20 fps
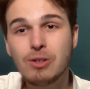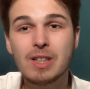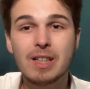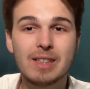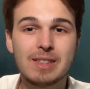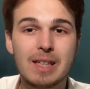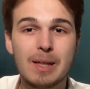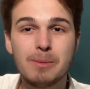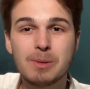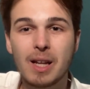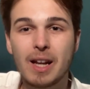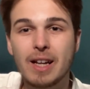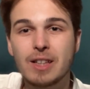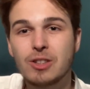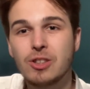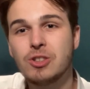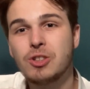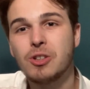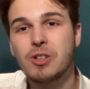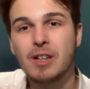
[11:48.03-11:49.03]
are the team
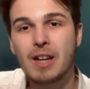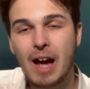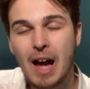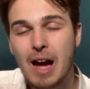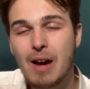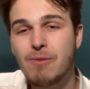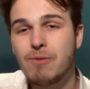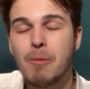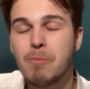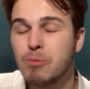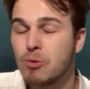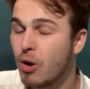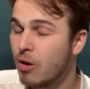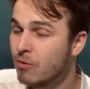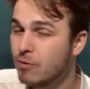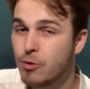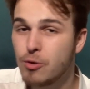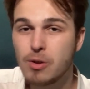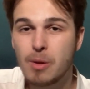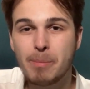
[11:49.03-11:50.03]
selections you can have. I've gone
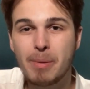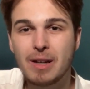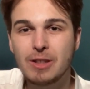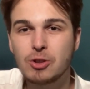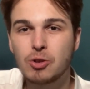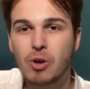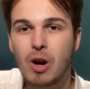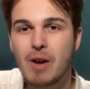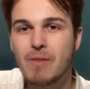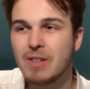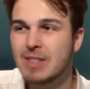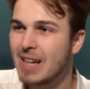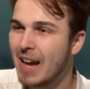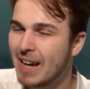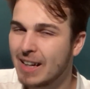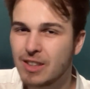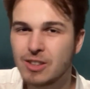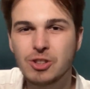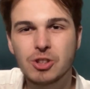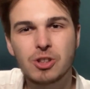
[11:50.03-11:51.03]
through the best drivers
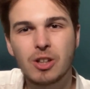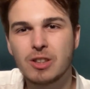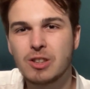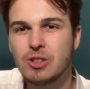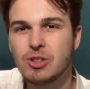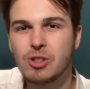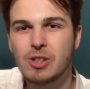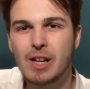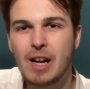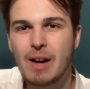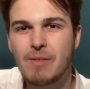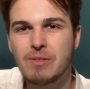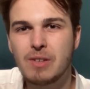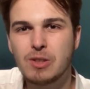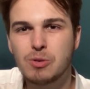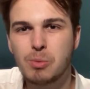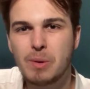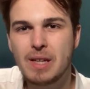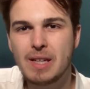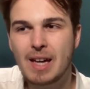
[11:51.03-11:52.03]
and constructors you can have
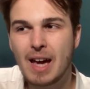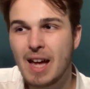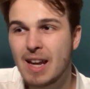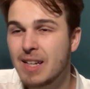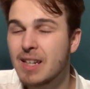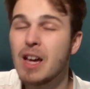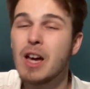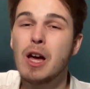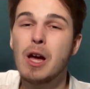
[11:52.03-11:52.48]
this weekend.